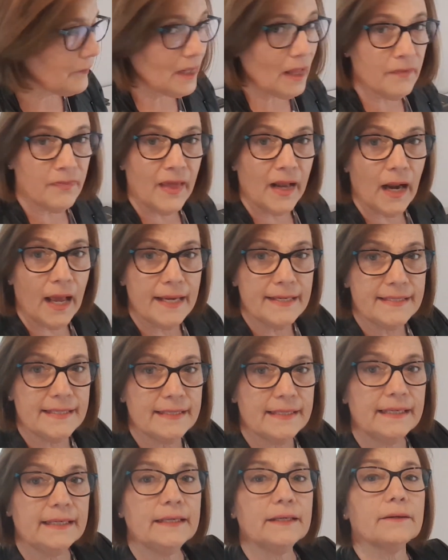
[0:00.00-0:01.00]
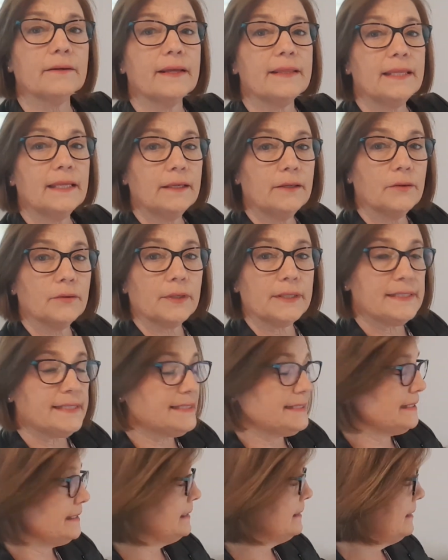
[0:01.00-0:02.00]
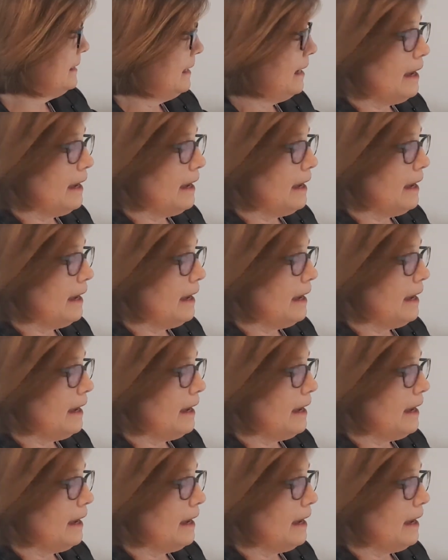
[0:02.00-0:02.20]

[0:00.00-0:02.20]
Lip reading: that I did here, I think you can see it,